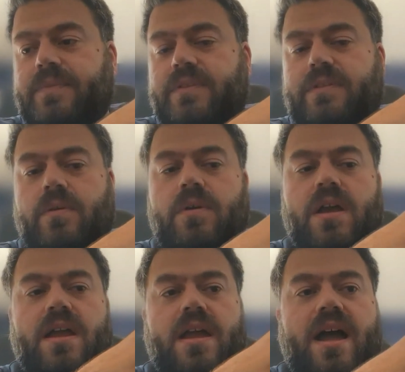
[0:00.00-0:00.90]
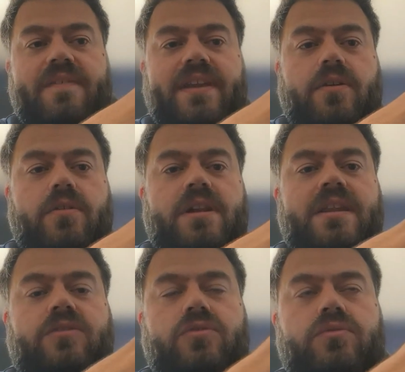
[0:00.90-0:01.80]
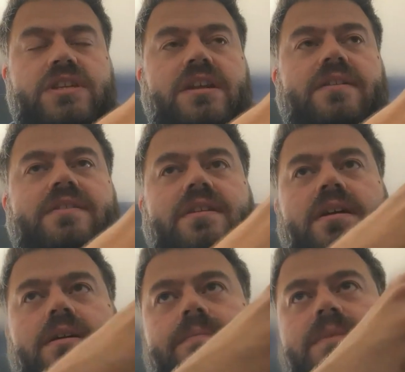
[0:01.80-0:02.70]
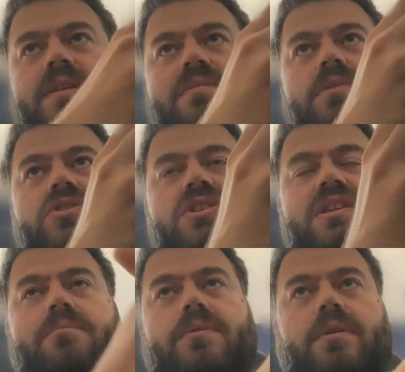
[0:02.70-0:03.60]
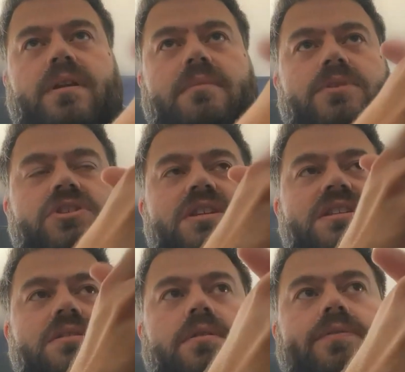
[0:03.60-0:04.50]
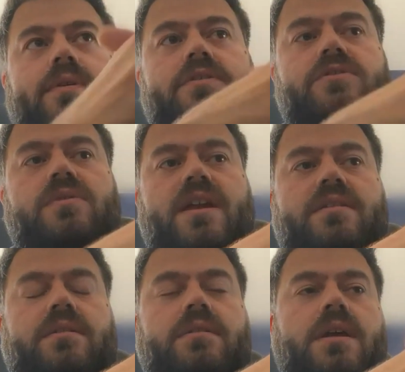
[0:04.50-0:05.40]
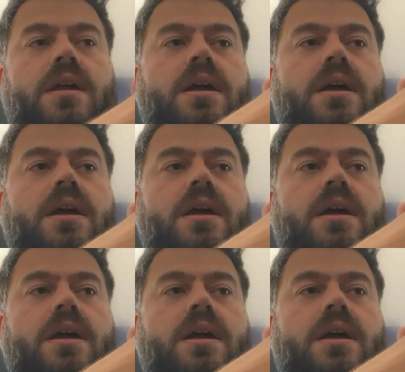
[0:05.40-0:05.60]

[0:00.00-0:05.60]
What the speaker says: So having only two tiers is much simpler and much easier for us to handle.